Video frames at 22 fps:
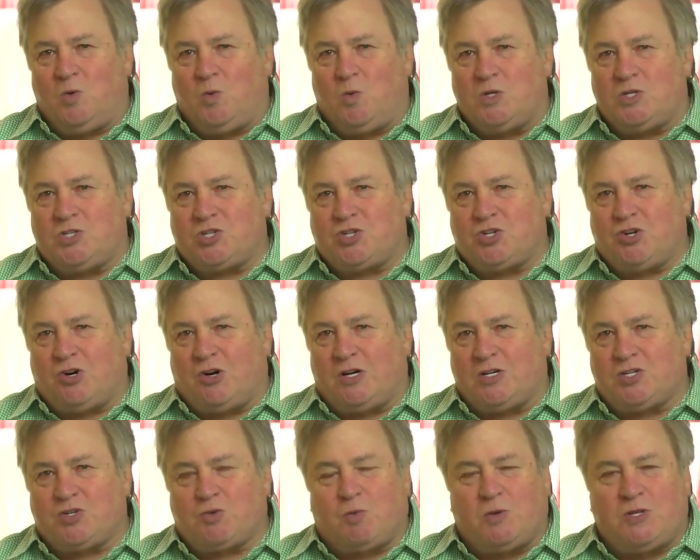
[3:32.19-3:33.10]
was
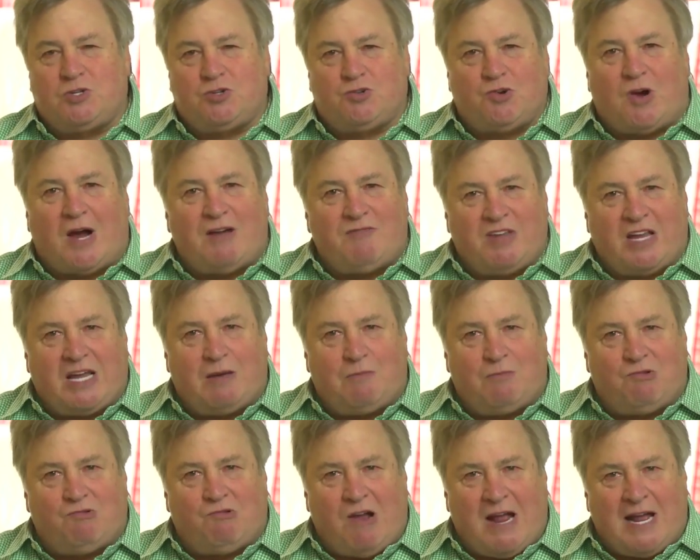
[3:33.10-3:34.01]
charged with driving
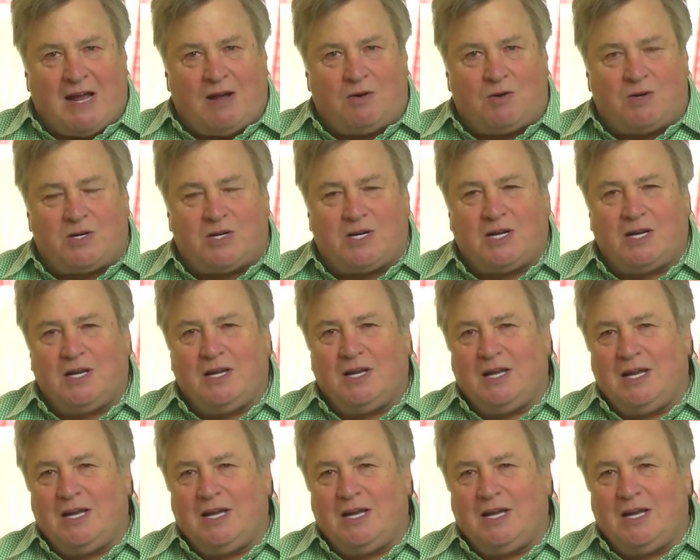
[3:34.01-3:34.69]
him around.